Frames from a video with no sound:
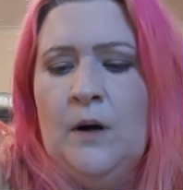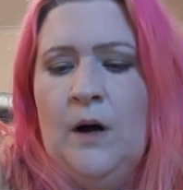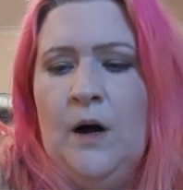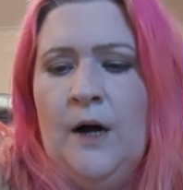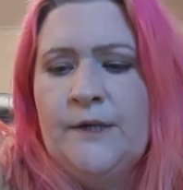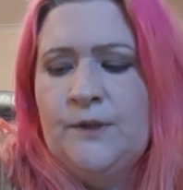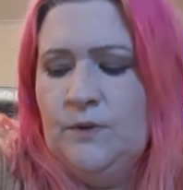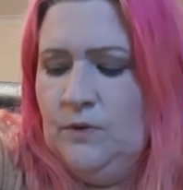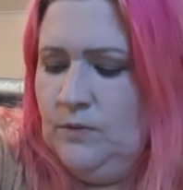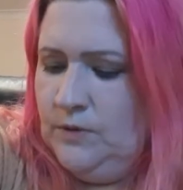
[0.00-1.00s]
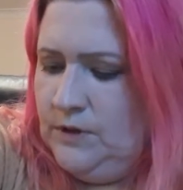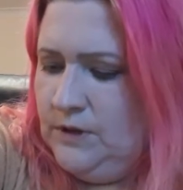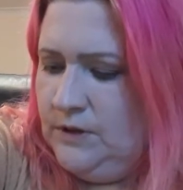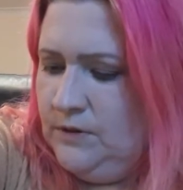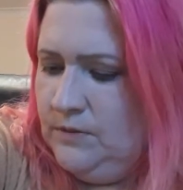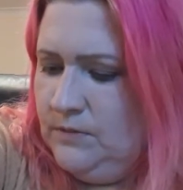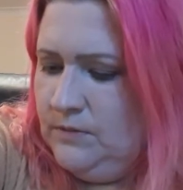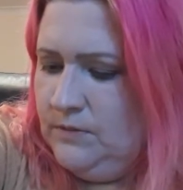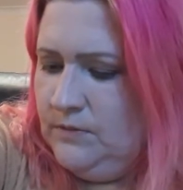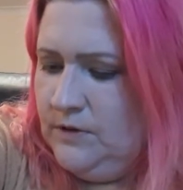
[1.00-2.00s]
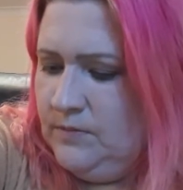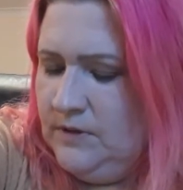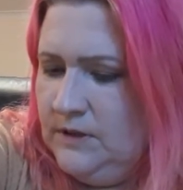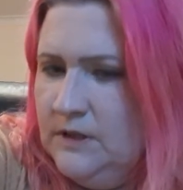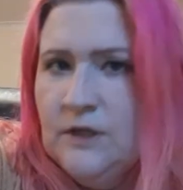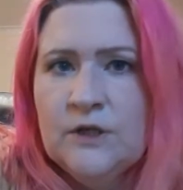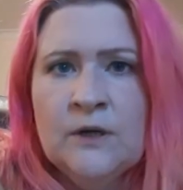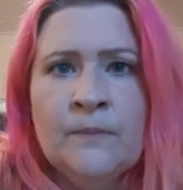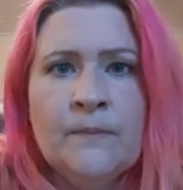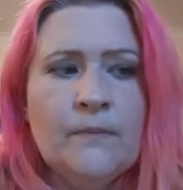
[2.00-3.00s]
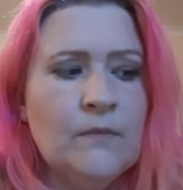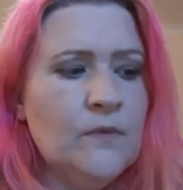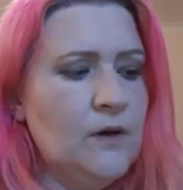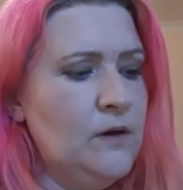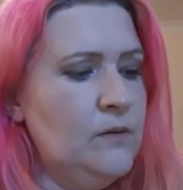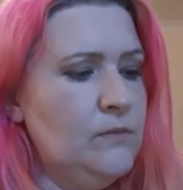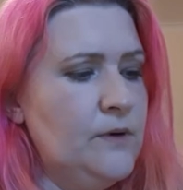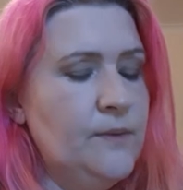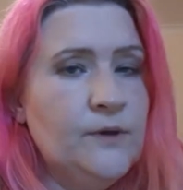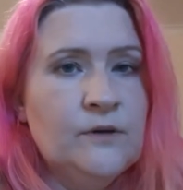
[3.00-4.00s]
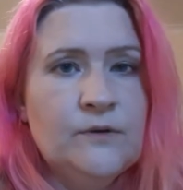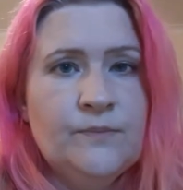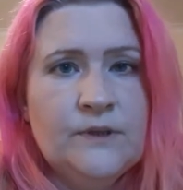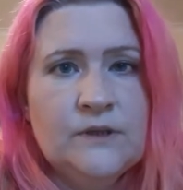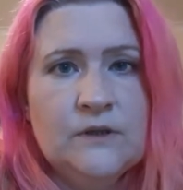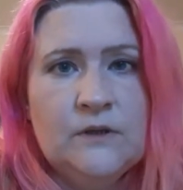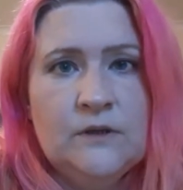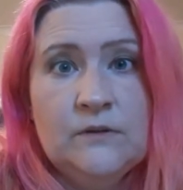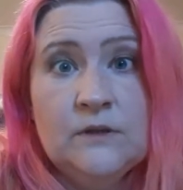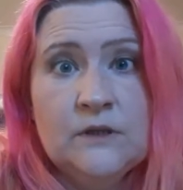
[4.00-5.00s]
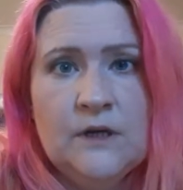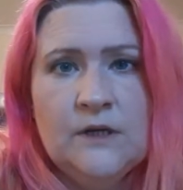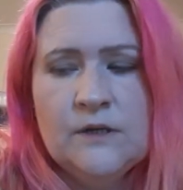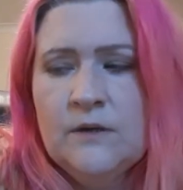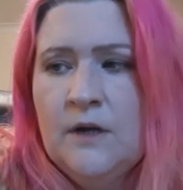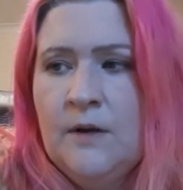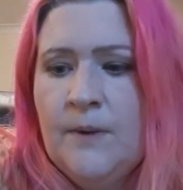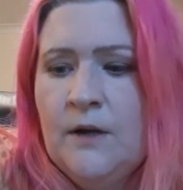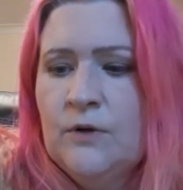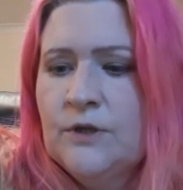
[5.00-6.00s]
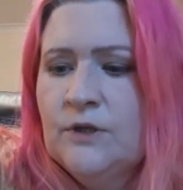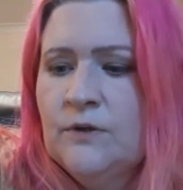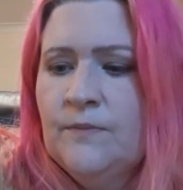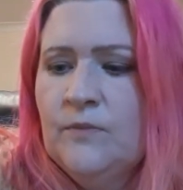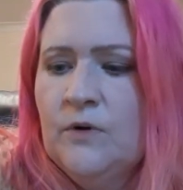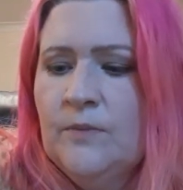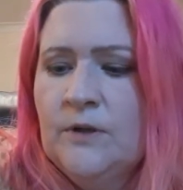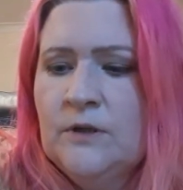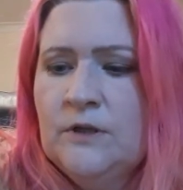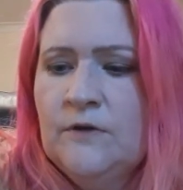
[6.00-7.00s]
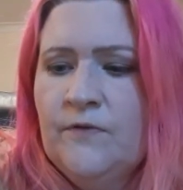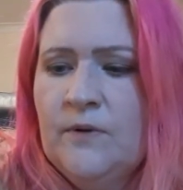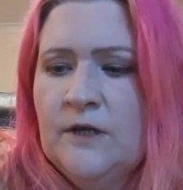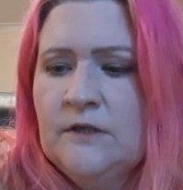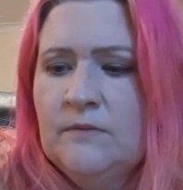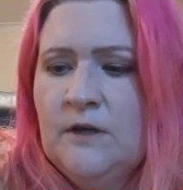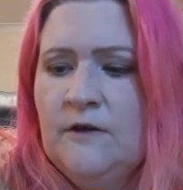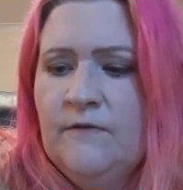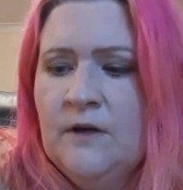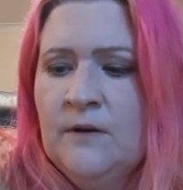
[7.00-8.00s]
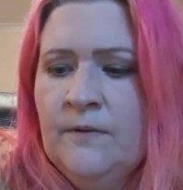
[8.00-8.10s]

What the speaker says: I don't know what to do with my stitching. I'm going to basically decide in a minute or two what I'm going to do for the rest of the evening.